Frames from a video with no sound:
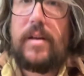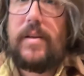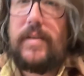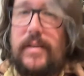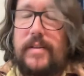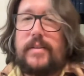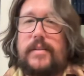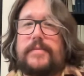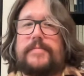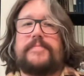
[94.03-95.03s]

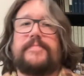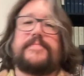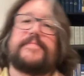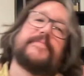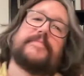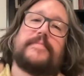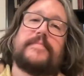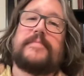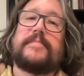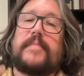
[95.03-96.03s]

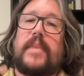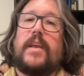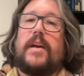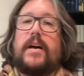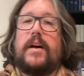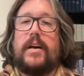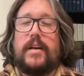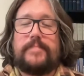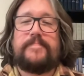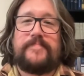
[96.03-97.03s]

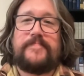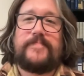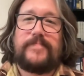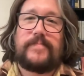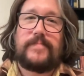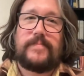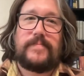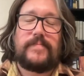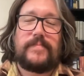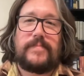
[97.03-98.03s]

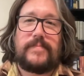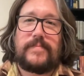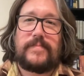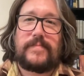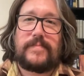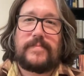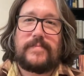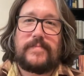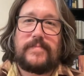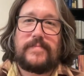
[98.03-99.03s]

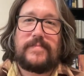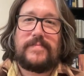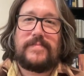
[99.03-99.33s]
No words are spoken by the person on screen.